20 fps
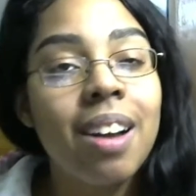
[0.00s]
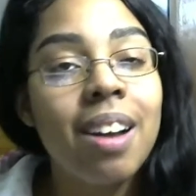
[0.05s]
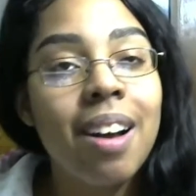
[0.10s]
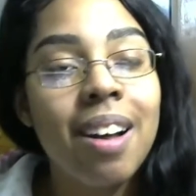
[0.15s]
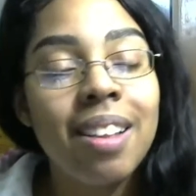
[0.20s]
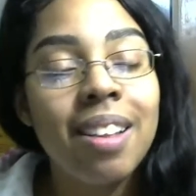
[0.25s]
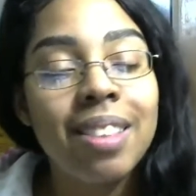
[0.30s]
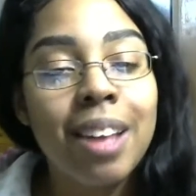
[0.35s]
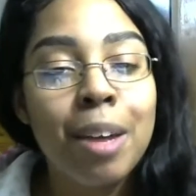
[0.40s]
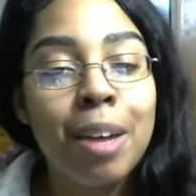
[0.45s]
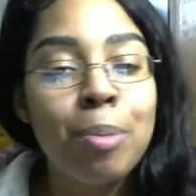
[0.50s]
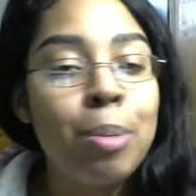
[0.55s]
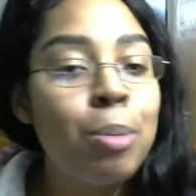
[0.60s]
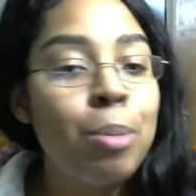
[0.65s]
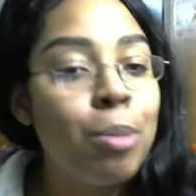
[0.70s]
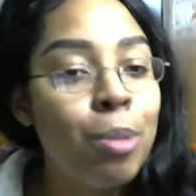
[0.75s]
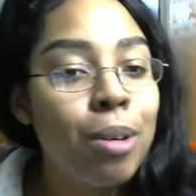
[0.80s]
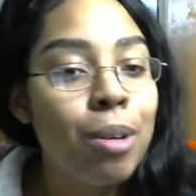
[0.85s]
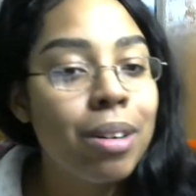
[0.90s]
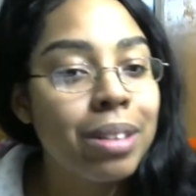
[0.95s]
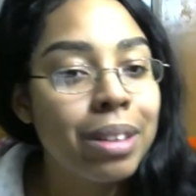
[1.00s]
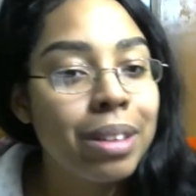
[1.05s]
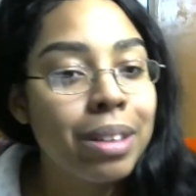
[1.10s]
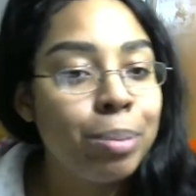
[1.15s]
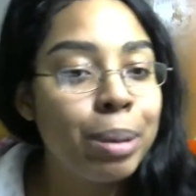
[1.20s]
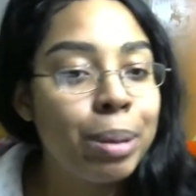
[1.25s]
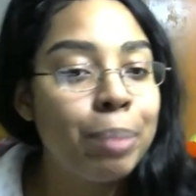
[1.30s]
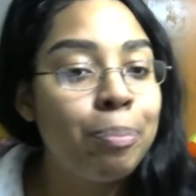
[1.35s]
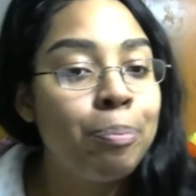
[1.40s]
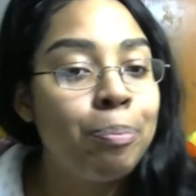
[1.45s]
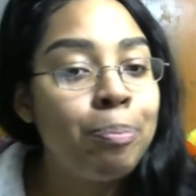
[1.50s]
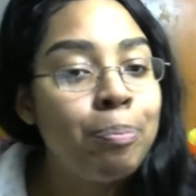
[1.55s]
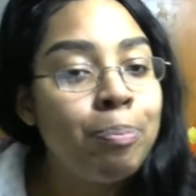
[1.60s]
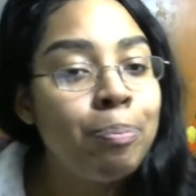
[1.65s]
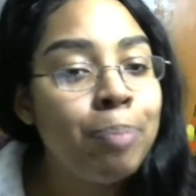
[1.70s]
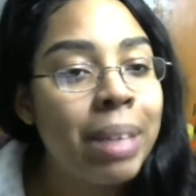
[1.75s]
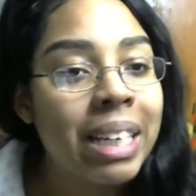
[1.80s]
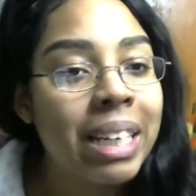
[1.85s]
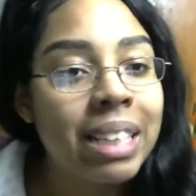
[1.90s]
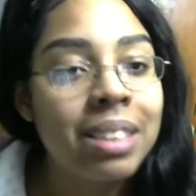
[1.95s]
a lot of people were a little bit
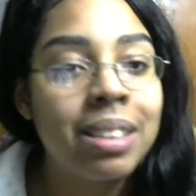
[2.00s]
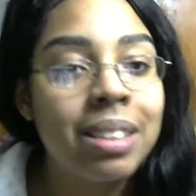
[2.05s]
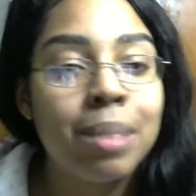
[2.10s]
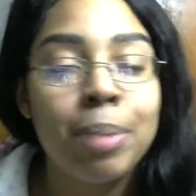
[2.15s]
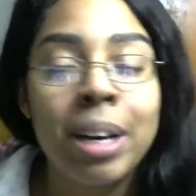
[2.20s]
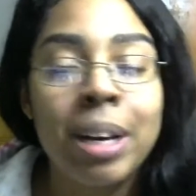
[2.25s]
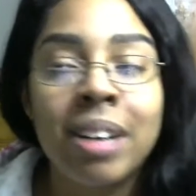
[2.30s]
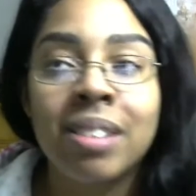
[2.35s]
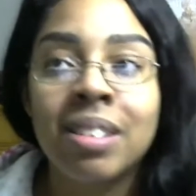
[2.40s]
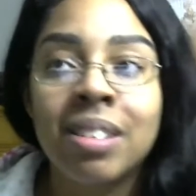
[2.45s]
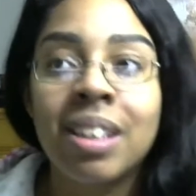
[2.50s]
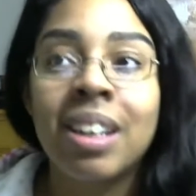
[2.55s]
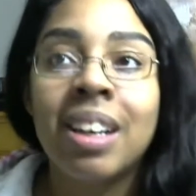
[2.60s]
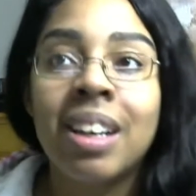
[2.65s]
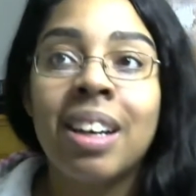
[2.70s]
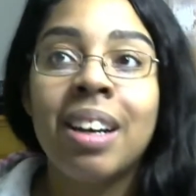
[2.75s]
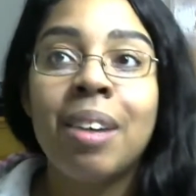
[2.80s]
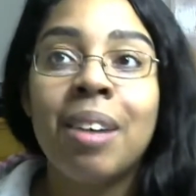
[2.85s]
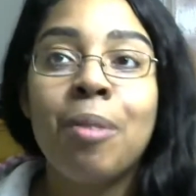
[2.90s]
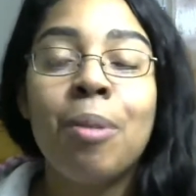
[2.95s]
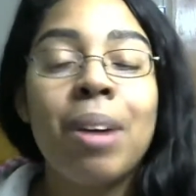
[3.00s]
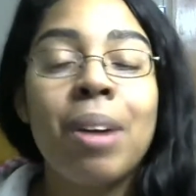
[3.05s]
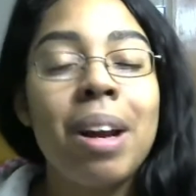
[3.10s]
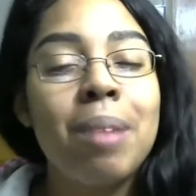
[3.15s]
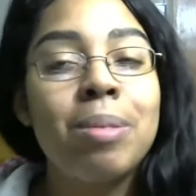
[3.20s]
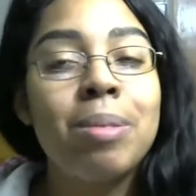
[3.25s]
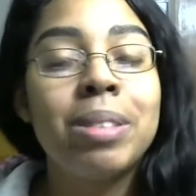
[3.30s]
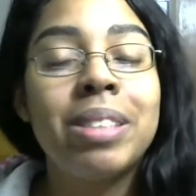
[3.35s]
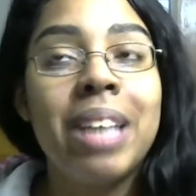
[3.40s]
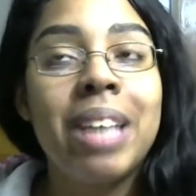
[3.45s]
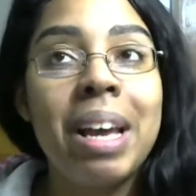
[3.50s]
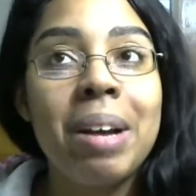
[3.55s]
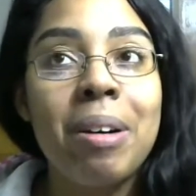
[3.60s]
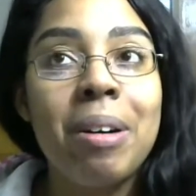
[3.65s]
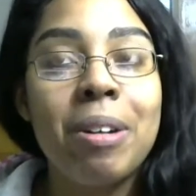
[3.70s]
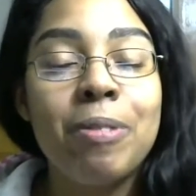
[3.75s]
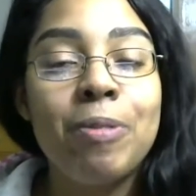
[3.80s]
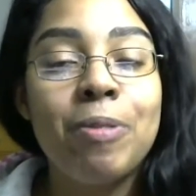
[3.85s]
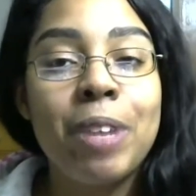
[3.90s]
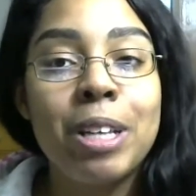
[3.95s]
mixed about what I was saying
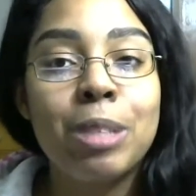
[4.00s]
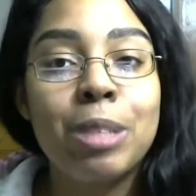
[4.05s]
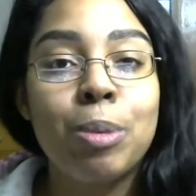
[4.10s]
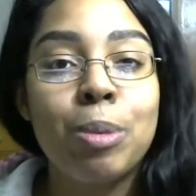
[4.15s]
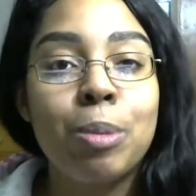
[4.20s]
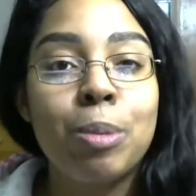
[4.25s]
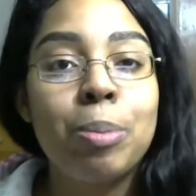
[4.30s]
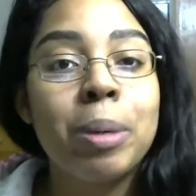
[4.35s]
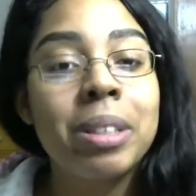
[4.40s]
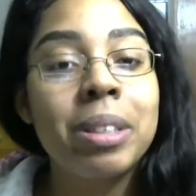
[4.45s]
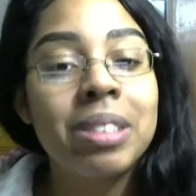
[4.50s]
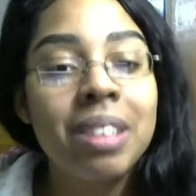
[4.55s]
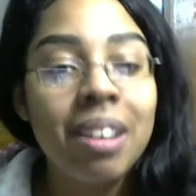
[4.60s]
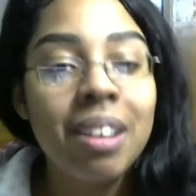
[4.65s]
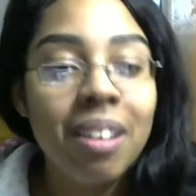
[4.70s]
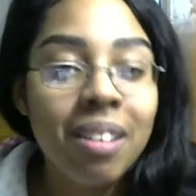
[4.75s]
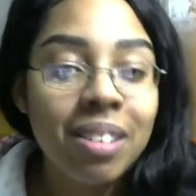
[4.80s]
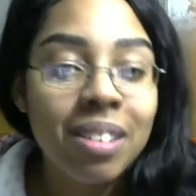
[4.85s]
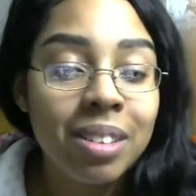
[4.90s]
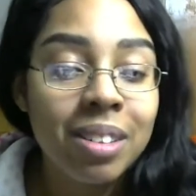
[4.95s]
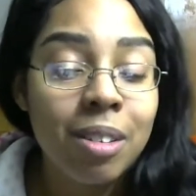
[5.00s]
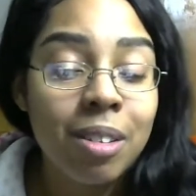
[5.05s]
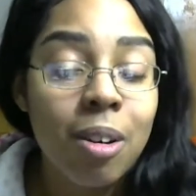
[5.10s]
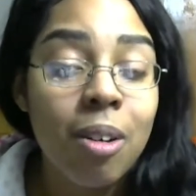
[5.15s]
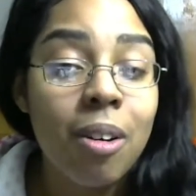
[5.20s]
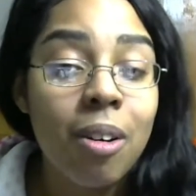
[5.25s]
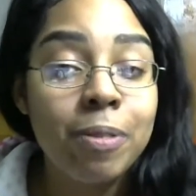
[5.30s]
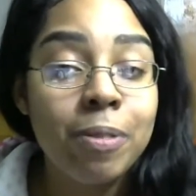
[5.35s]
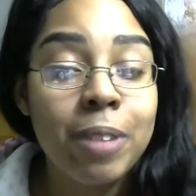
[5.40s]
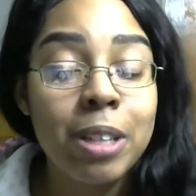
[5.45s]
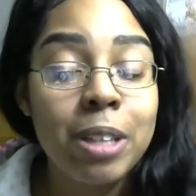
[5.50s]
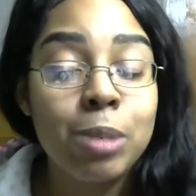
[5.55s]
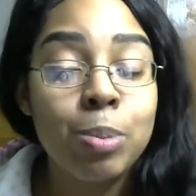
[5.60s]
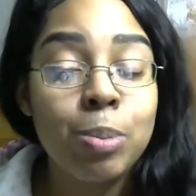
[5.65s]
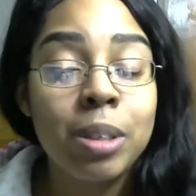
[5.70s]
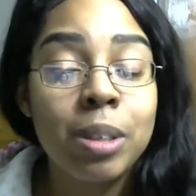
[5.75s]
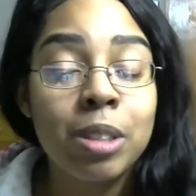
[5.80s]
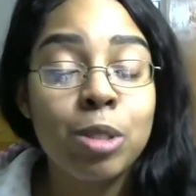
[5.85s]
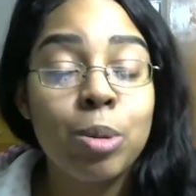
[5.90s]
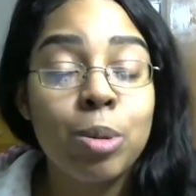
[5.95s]
on Facebook because, on
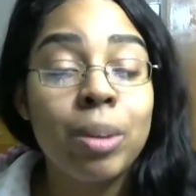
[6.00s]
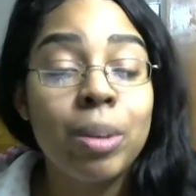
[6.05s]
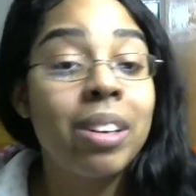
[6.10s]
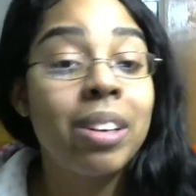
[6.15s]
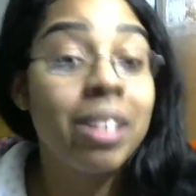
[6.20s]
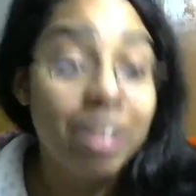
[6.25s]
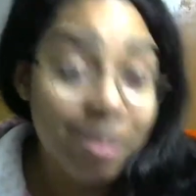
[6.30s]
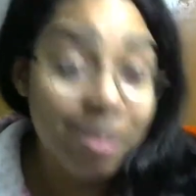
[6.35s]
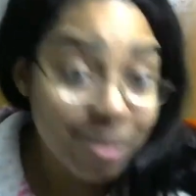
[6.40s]
Facebook and Twitter,